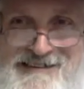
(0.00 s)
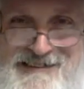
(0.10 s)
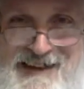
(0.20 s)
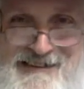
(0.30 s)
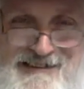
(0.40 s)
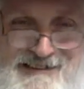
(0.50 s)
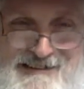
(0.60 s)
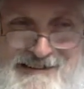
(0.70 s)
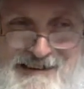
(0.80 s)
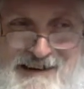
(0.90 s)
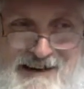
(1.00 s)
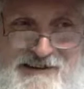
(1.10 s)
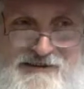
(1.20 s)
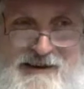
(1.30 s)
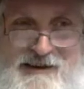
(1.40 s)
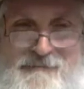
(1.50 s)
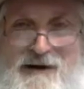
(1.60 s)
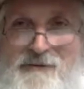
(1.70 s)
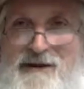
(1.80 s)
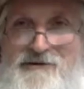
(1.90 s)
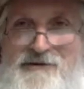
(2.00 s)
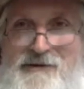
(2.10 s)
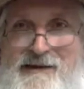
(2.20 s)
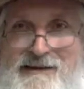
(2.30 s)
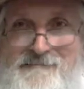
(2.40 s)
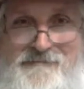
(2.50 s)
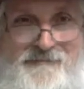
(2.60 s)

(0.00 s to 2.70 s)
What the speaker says: that I used to hear about when I was growing up.